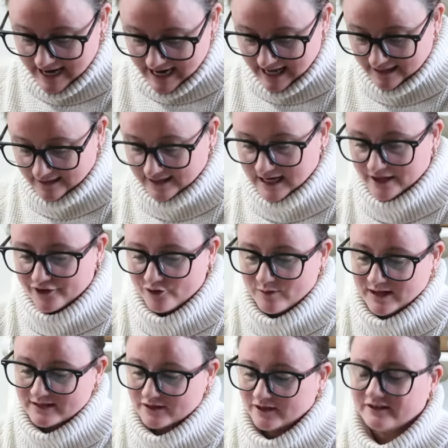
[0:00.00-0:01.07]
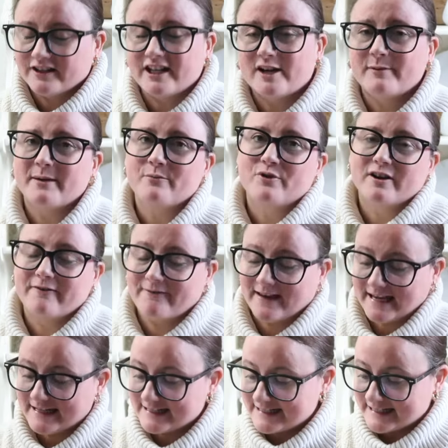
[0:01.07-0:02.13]
And then the other ones are a little bit more
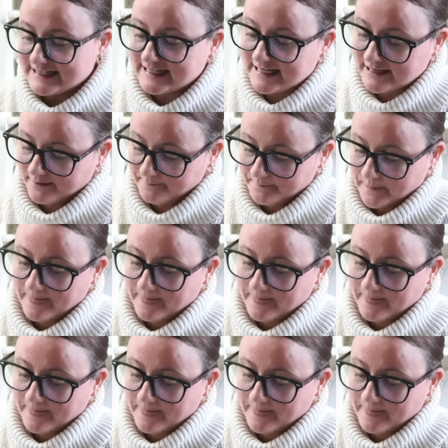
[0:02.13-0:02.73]
fancy.